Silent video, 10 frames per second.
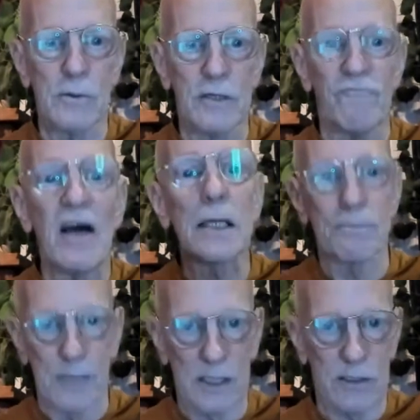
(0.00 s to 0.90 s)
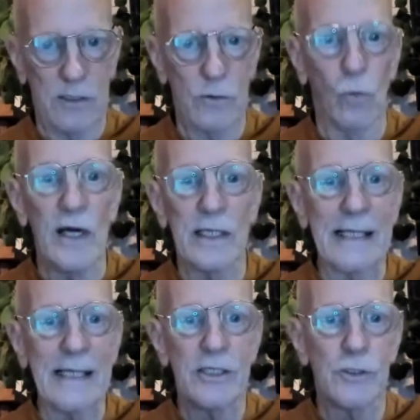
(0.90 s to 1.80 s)
developments. One
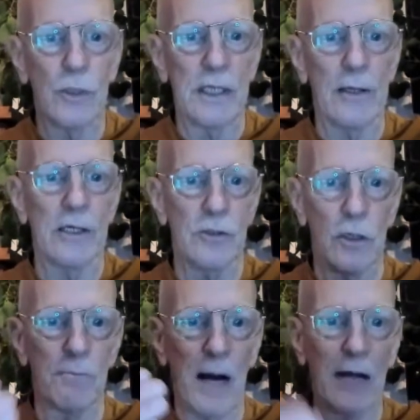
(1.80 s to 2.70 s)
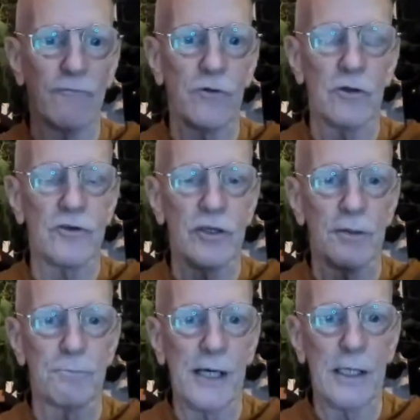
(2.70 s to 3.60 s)
leads to another. So the mindfulness of
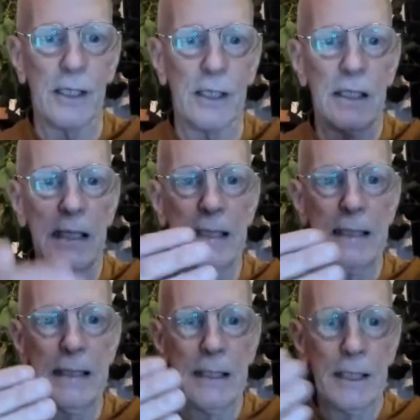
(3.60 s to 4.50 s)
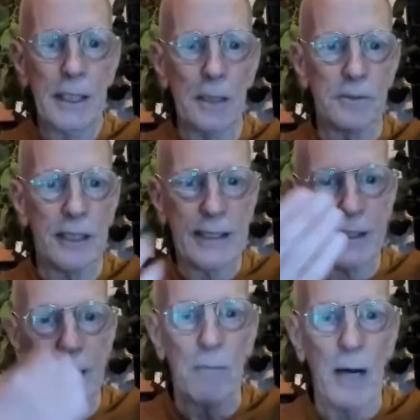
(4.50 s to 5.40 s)
the breathing helps to
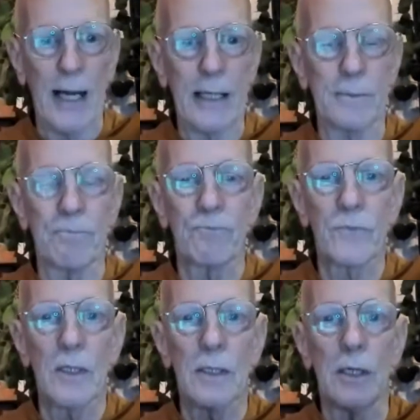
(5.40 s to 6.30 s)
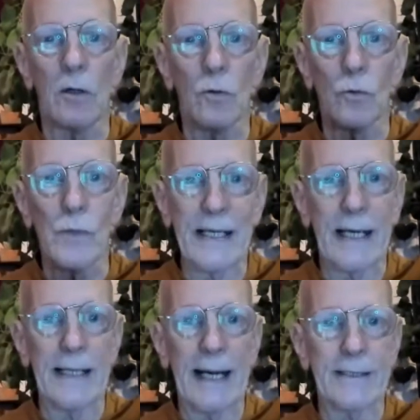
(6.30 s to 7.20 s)
get the mind,
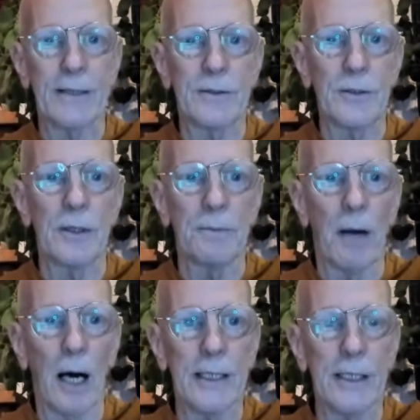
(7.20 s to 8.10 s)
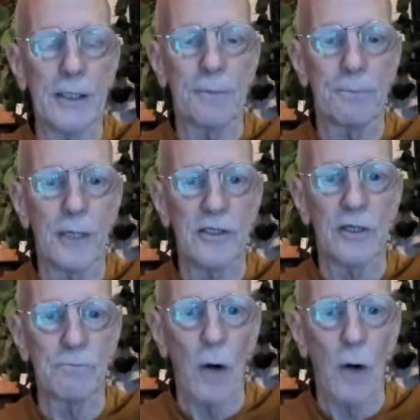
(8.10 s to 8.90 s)
reconnected to the body in the present